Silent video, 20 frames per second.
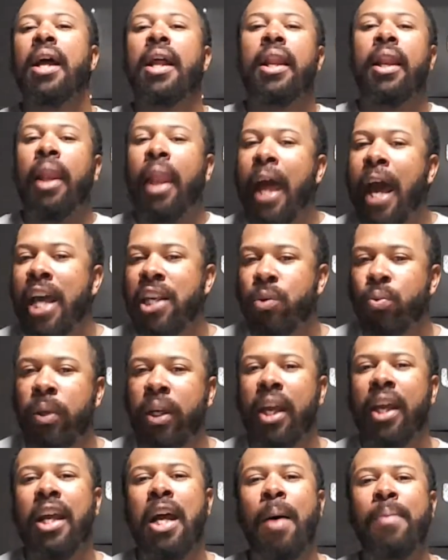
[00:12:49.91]
last week,
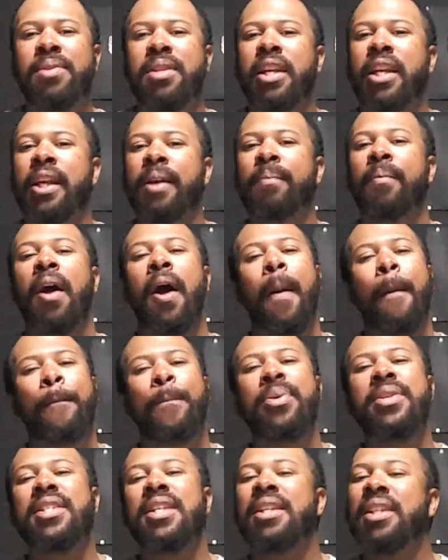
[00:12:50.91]
he comes in and he
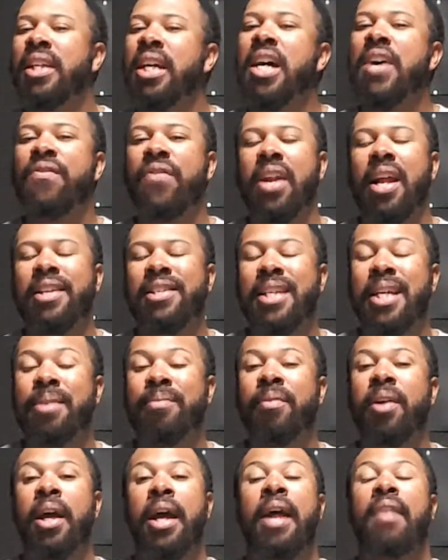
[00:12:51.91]
puts a dub for that
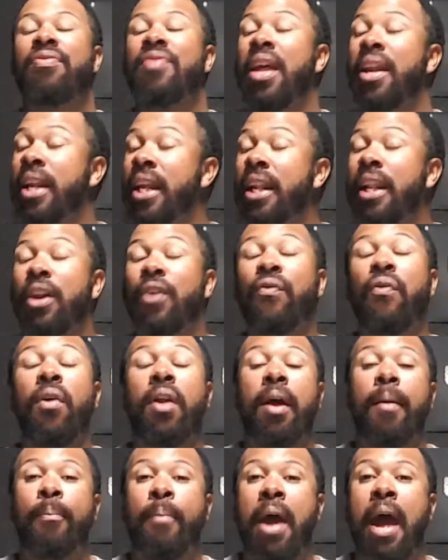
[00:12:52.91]
team. They need Leonard
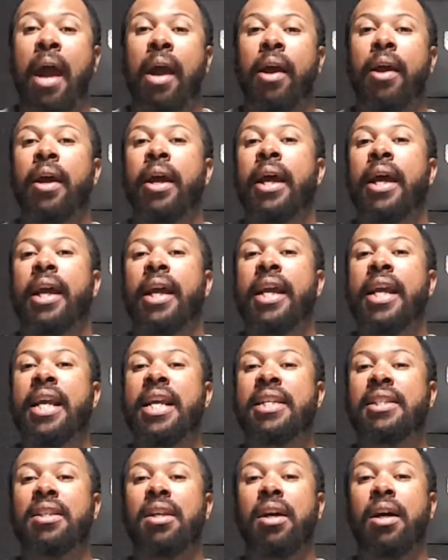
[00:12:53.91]
Fournette back.
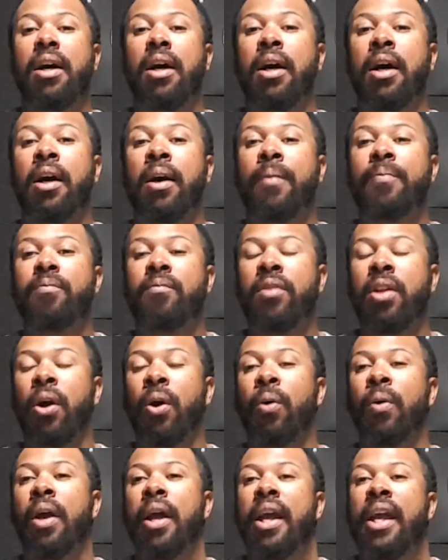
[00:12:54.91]
He's the
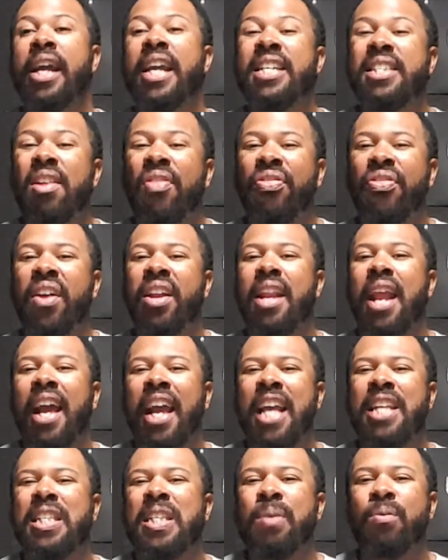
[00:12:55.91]
thing that
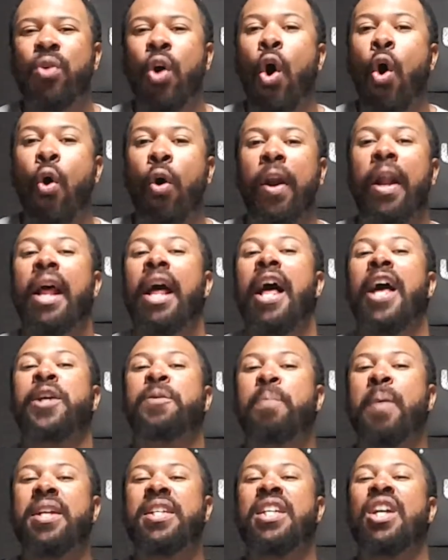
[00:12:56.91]
gets them going,
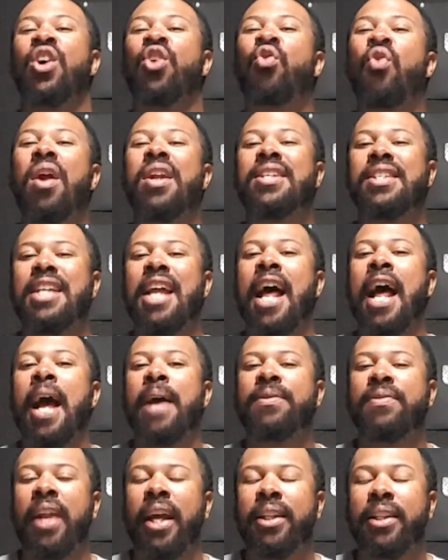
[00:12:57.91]
especially in crunch
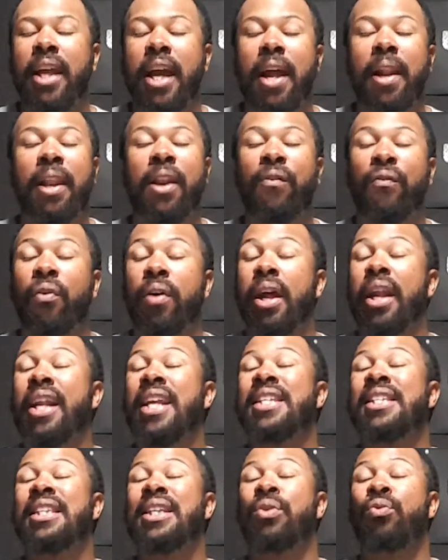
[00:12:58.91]
times like that. Leonard Fournette
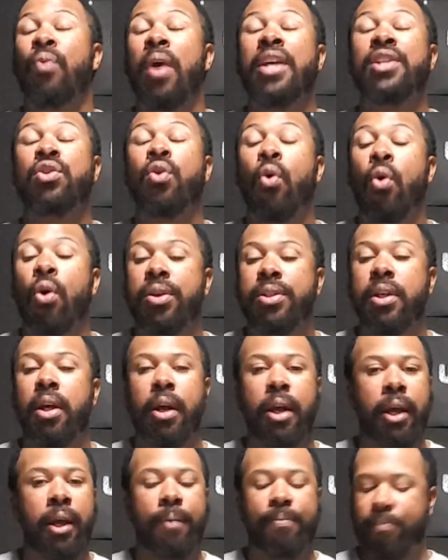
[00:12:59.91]
is the racehorse.
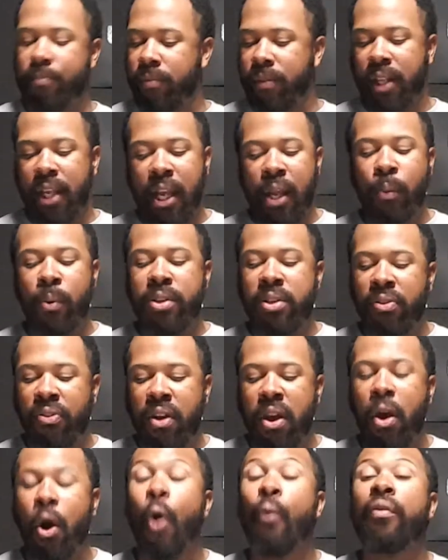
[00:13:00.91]
He wasn't
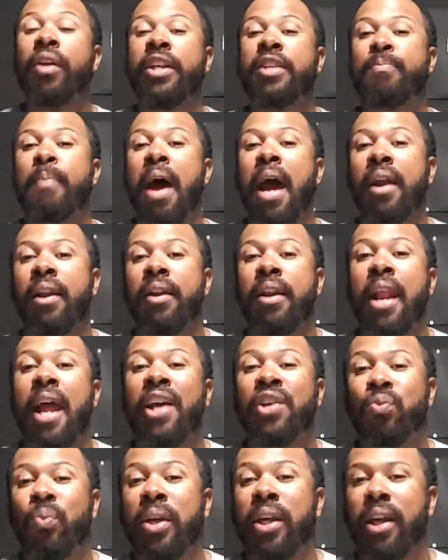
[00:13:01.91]
there. Hopefully he's back
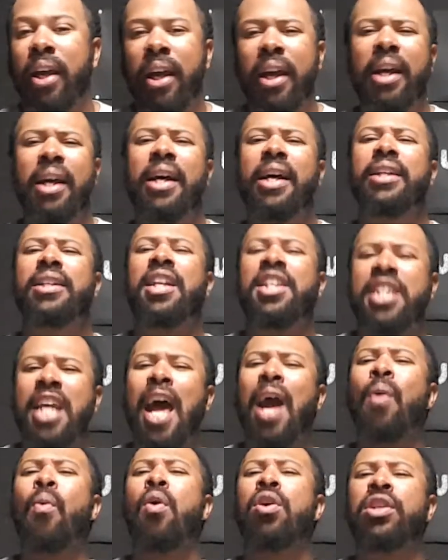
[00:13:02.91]
next week. The
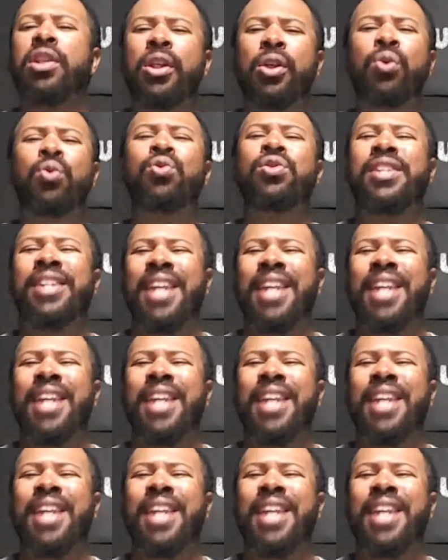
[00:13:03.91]
Jaguars lose